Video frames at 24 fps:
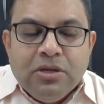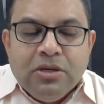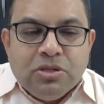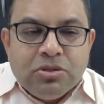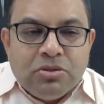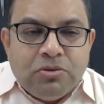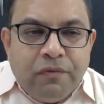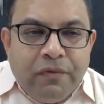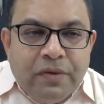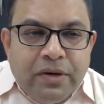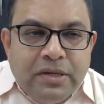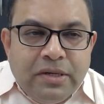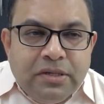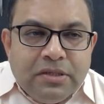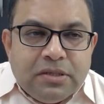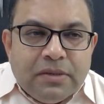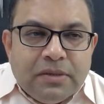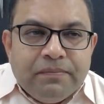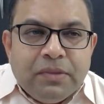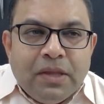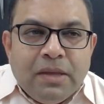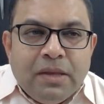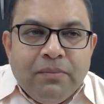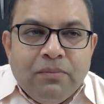So friends,
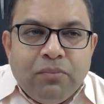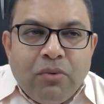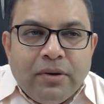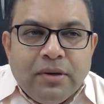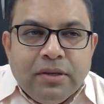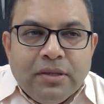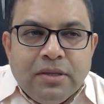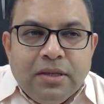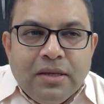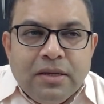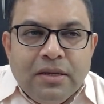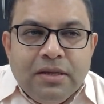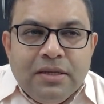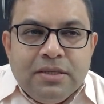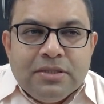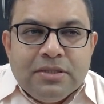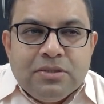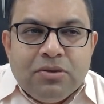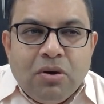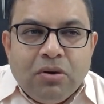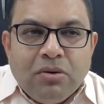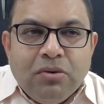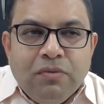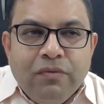the important thing is
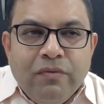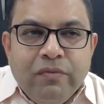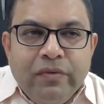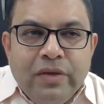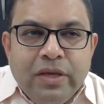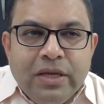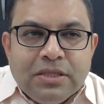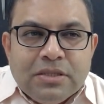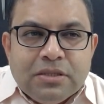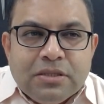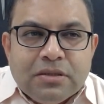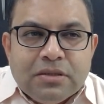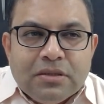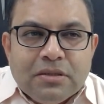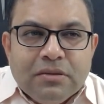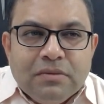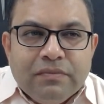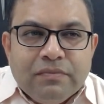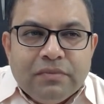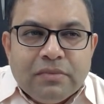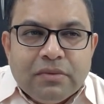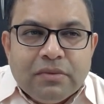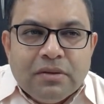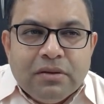not to waste
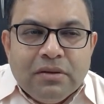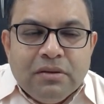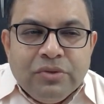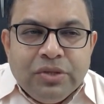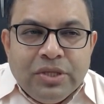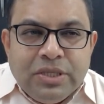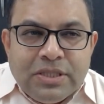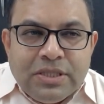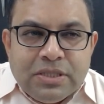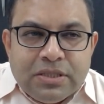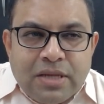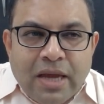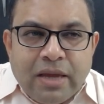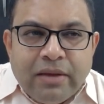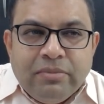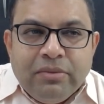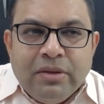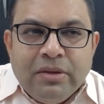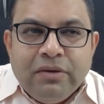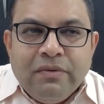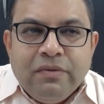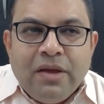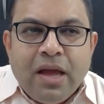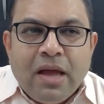this time
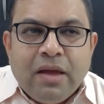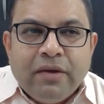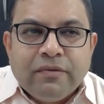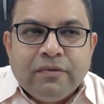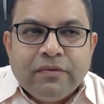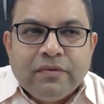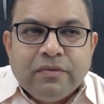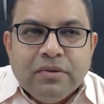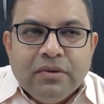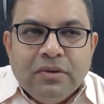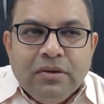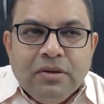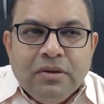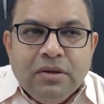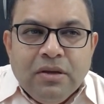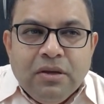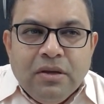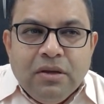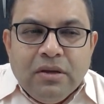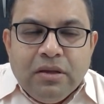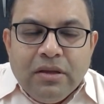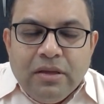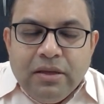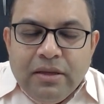that we have.
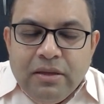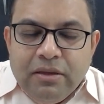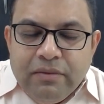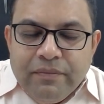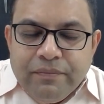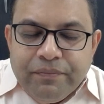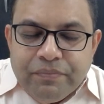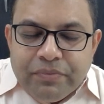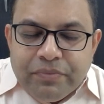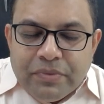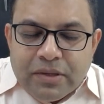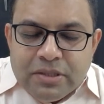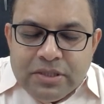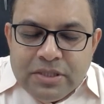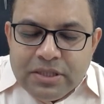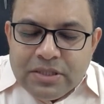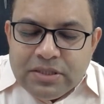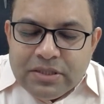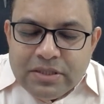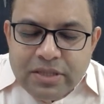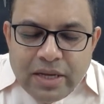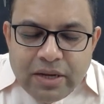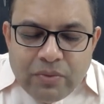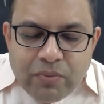
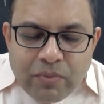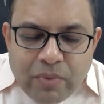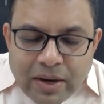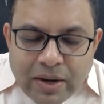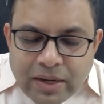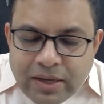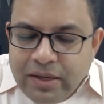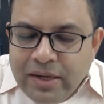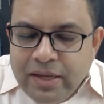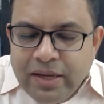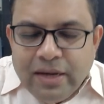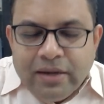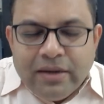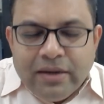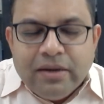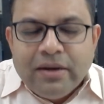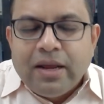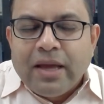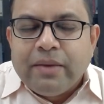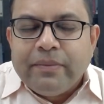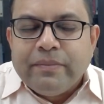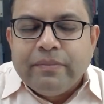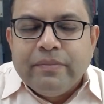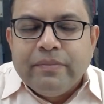Just take one day at a
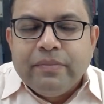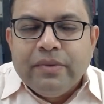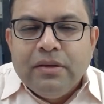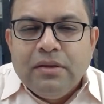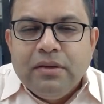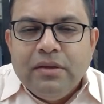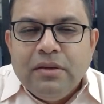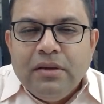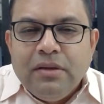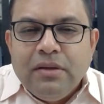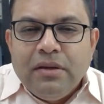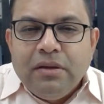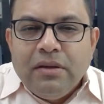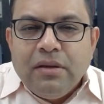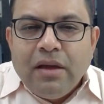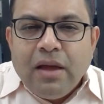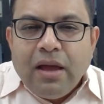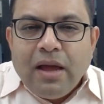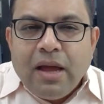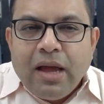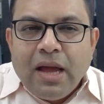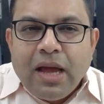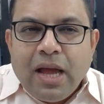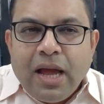time
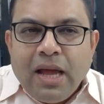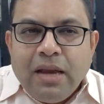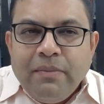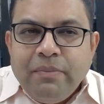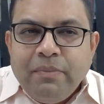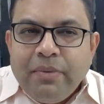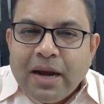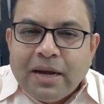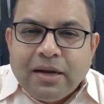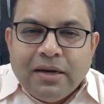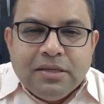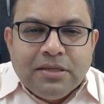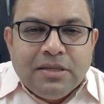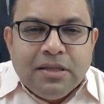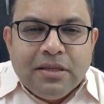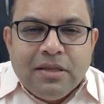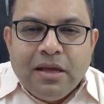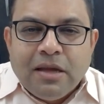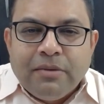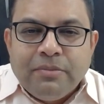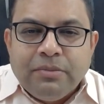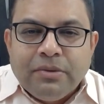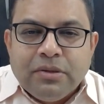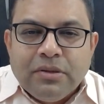and practice the
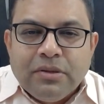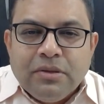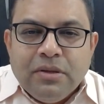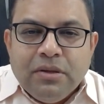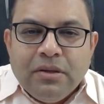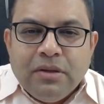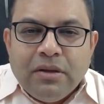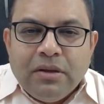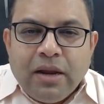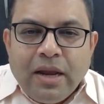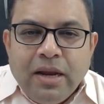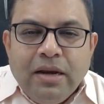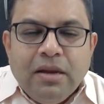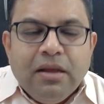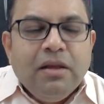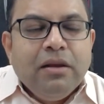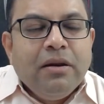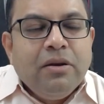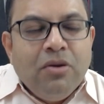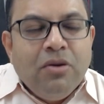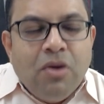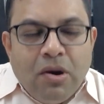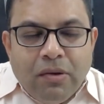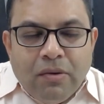Dharma, right?
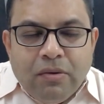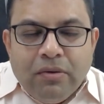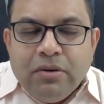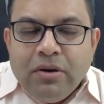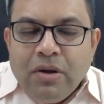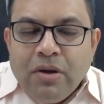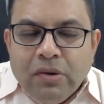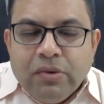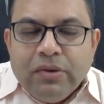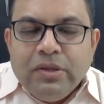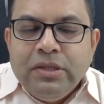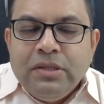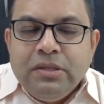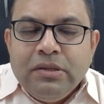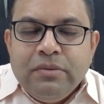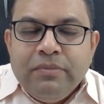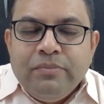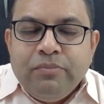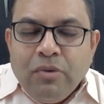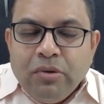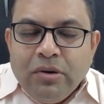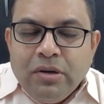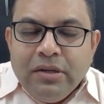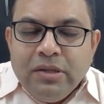Now,
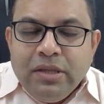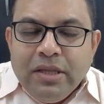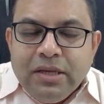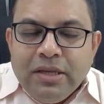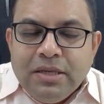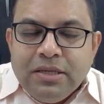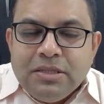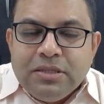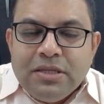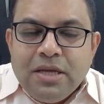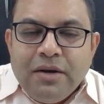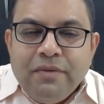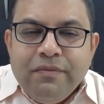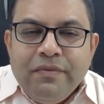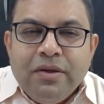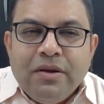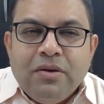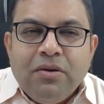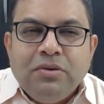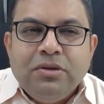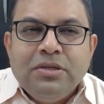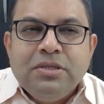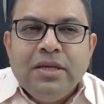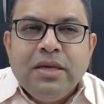important thing is that we are
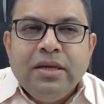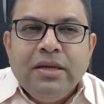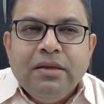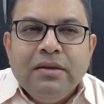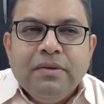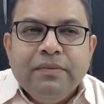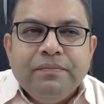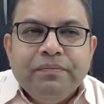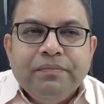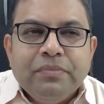not saying,